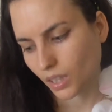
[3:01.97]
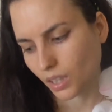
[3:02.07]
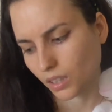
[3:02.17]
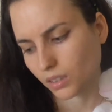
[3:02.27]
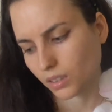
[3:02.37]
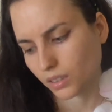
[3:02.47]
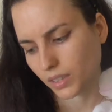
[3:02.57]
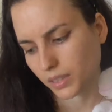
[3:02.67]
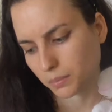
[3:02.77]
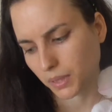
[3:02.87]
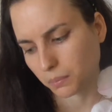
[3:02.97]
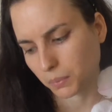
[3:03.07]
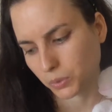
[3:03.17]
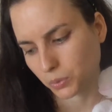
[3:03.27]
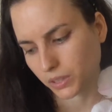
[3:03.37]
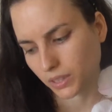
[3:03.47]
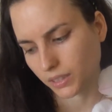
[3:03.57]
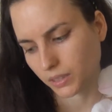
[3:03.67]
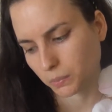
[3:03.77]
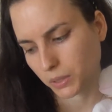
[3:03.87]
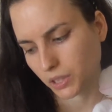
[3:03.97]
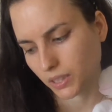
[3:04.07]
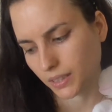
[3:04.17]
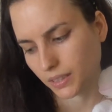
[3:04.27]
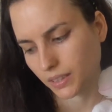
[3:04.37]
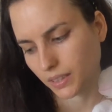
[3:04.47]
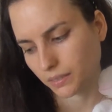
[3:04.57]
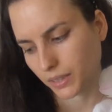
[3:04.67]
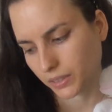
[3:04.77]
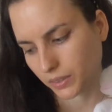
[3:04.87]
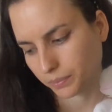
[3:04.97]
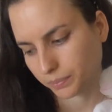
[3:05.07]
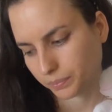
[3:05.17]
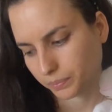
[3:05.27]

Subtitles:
and that is made up of Georgia, Azerbaijan, and Russia.